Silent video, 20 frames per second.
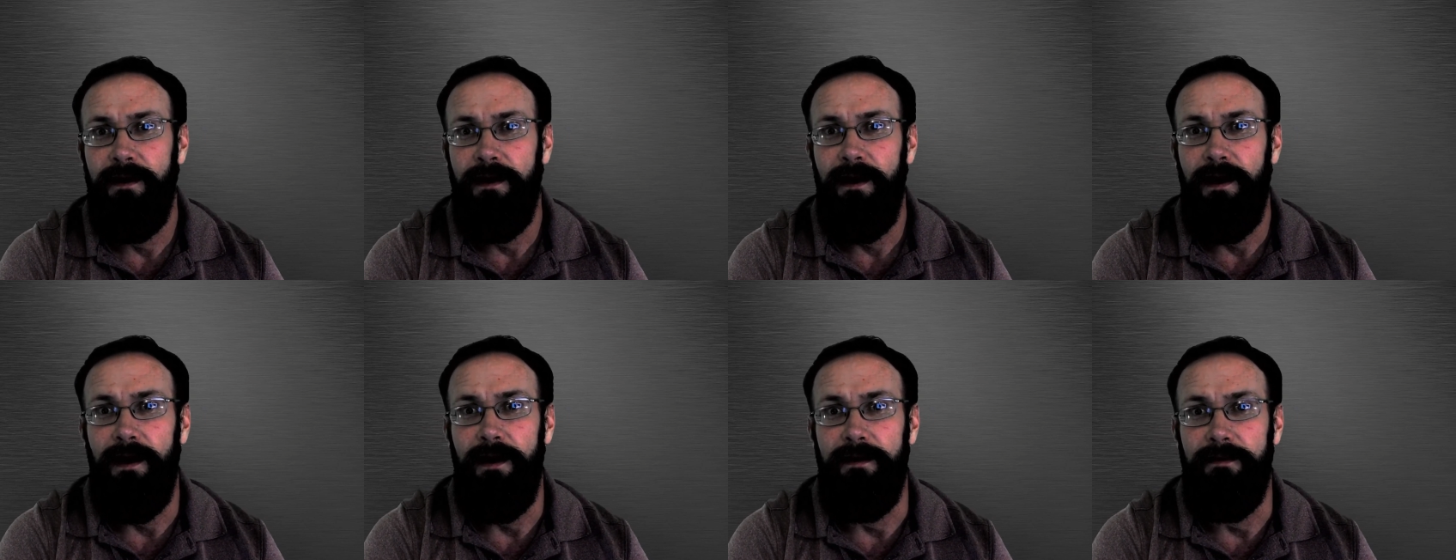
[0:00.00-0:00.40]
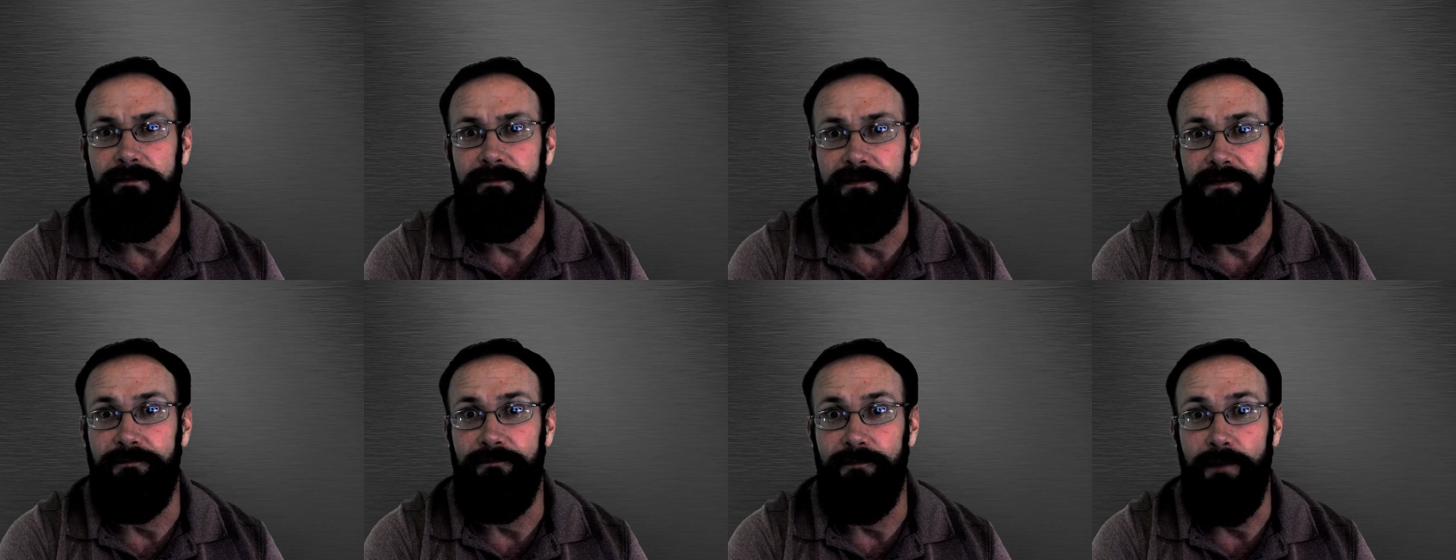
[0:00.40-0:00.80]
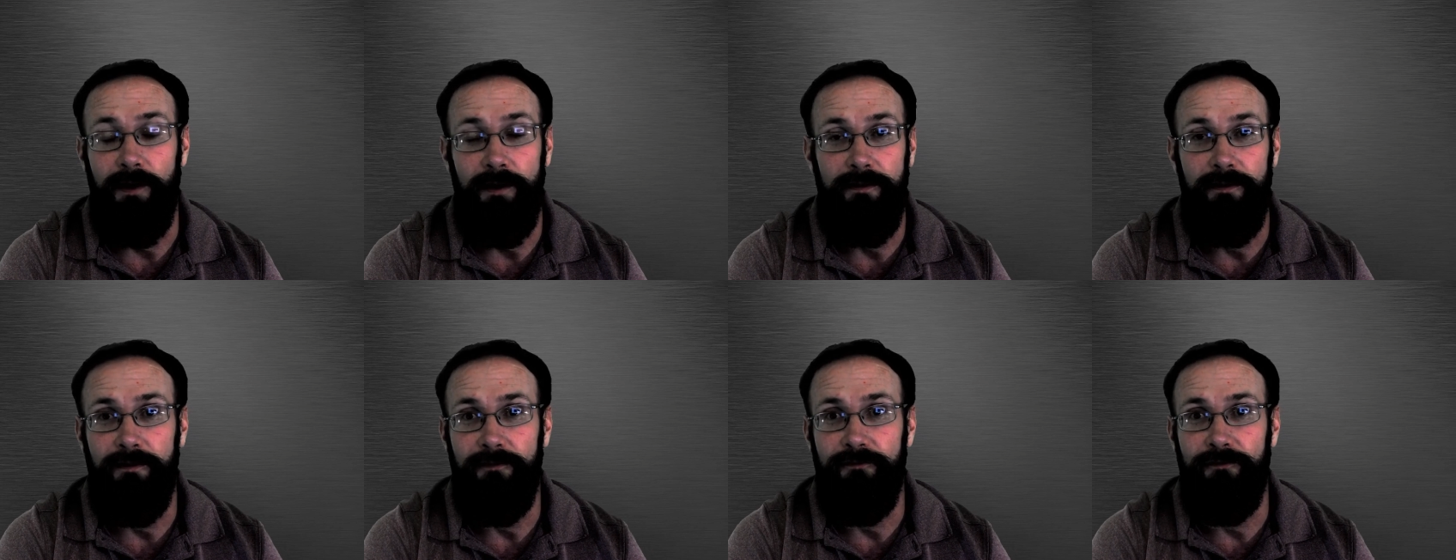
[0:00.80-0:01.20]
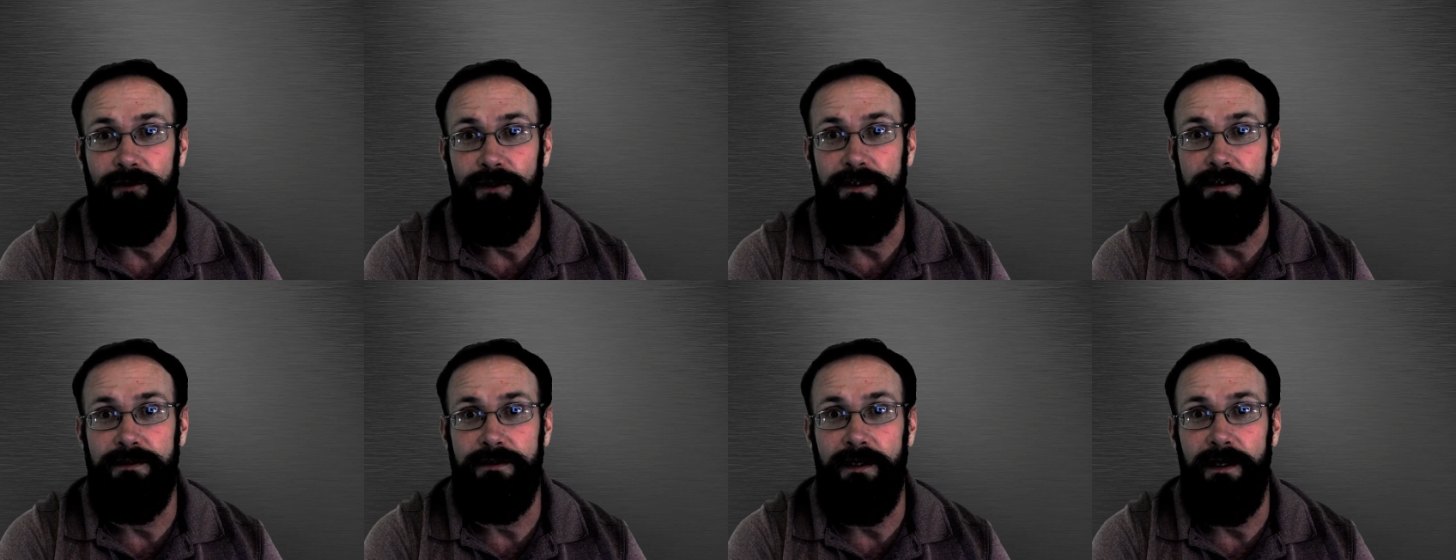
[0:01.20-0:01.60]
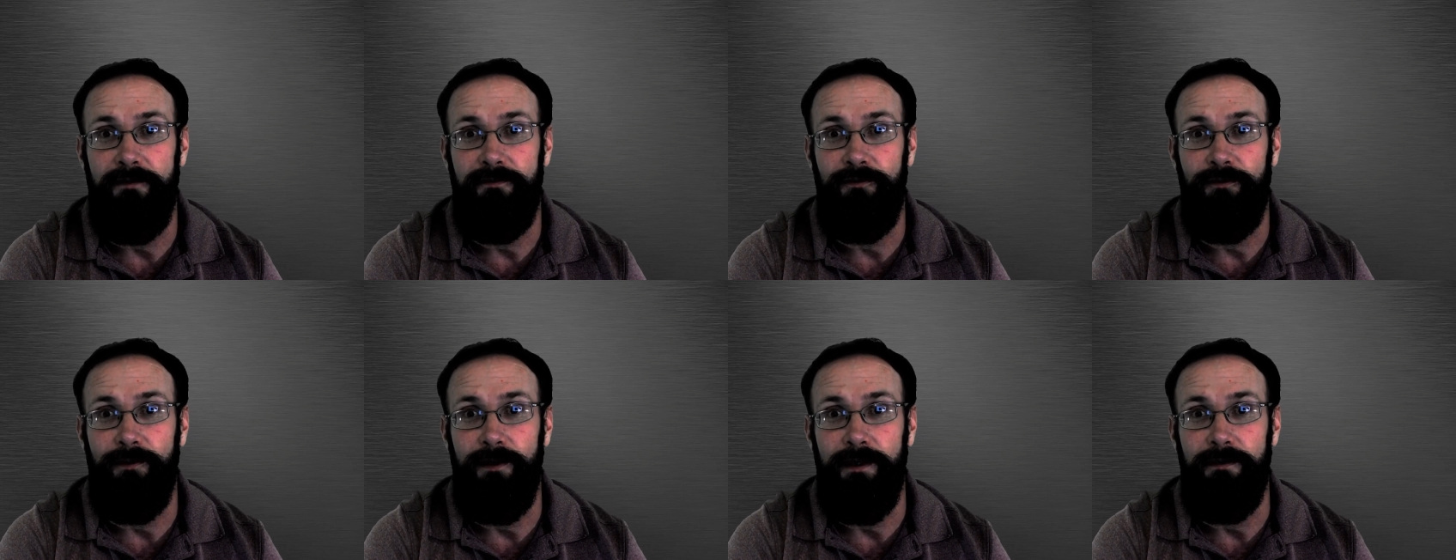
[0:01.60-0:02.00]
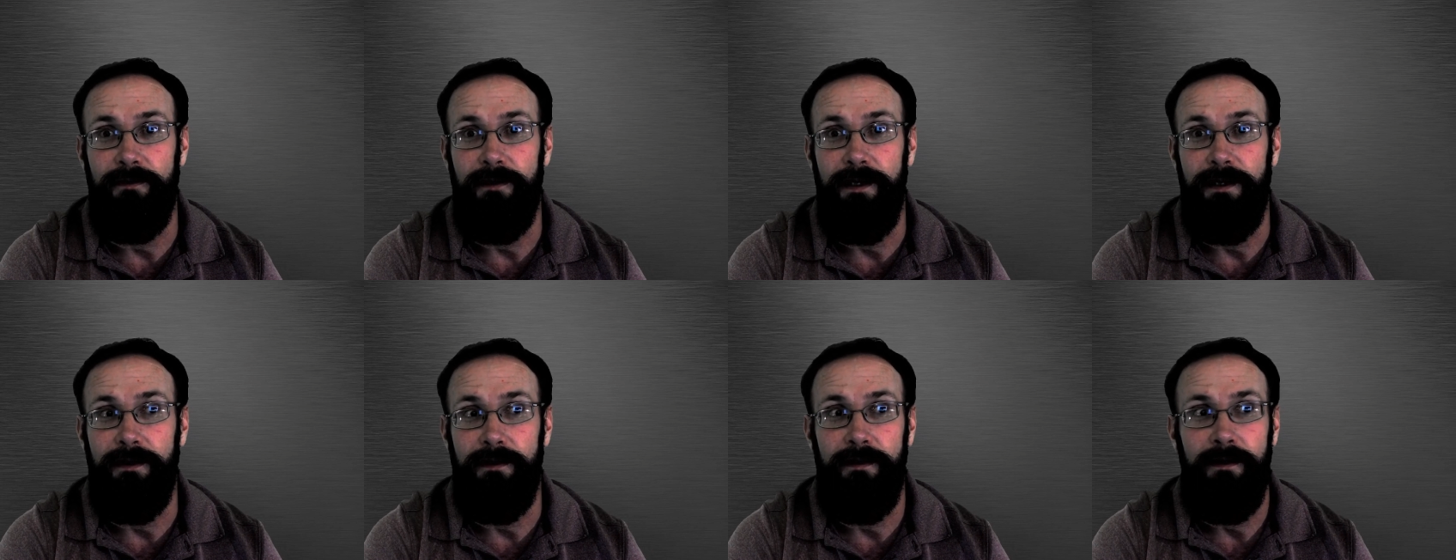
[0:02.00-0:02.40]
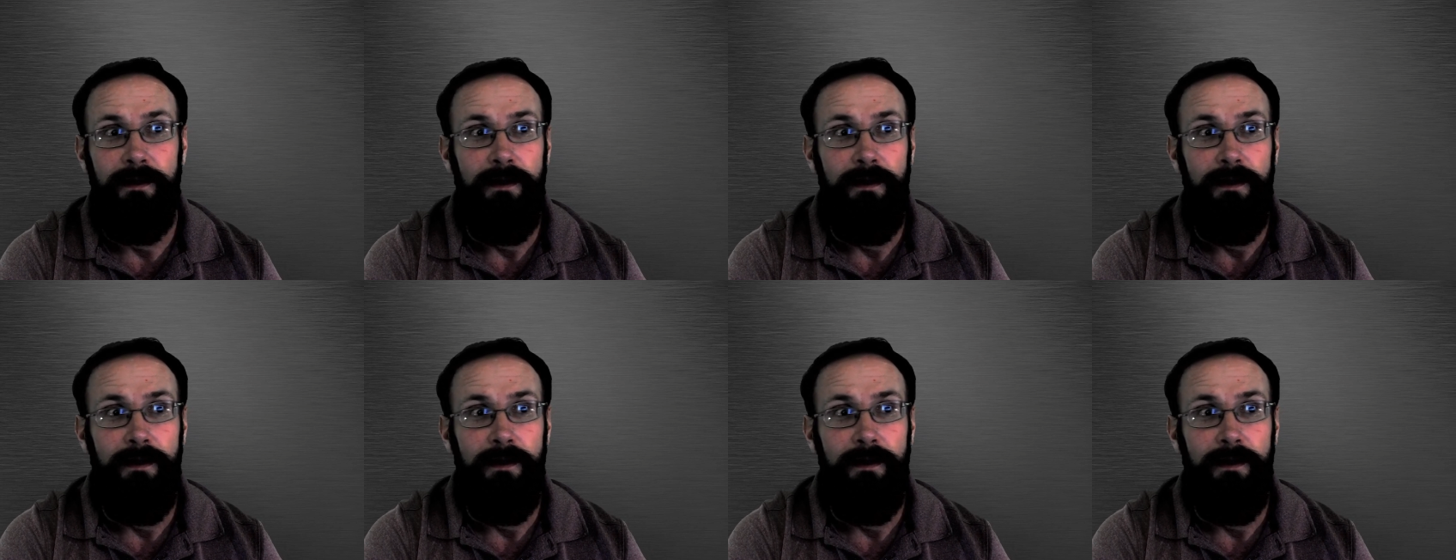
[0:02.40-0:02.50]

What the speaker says: and some other free software like